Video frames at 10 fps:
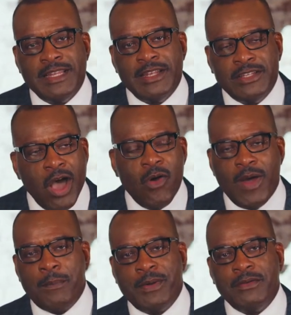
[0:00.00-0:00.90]
No
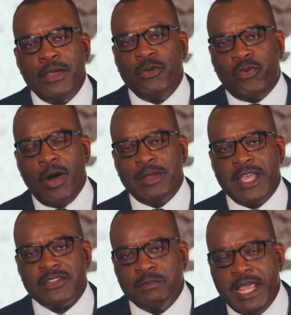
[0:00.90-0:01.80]
weapon formed
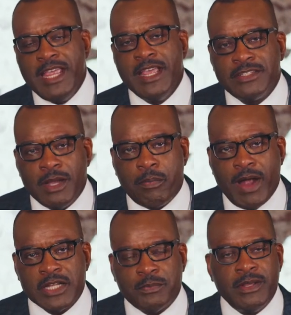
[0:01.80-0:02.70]
against me shall
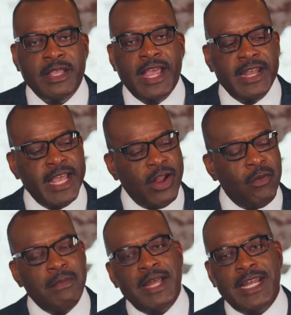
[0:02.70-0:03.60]
prosper. And then
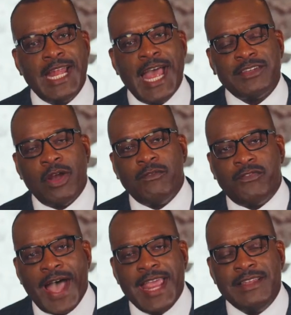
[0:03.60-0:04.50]
on Monday, they're out there
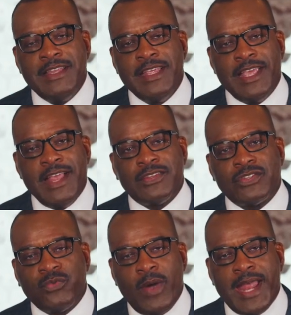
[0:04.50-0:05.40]
fighting and
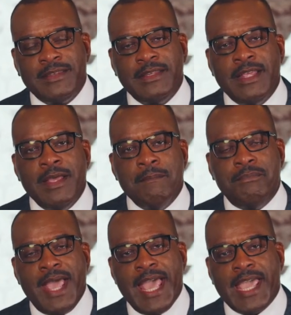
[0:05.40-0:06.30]
sweating,
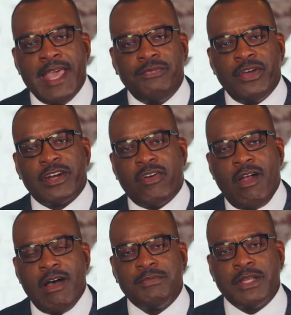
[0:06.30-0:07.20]
begging for the
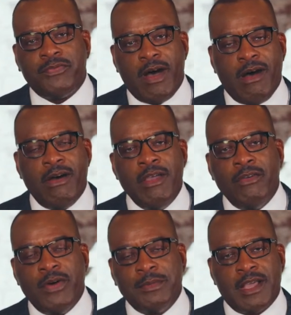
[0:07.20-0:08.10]
crumbs that fall
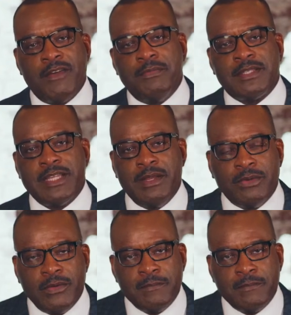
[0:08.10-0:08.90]
from the government's table.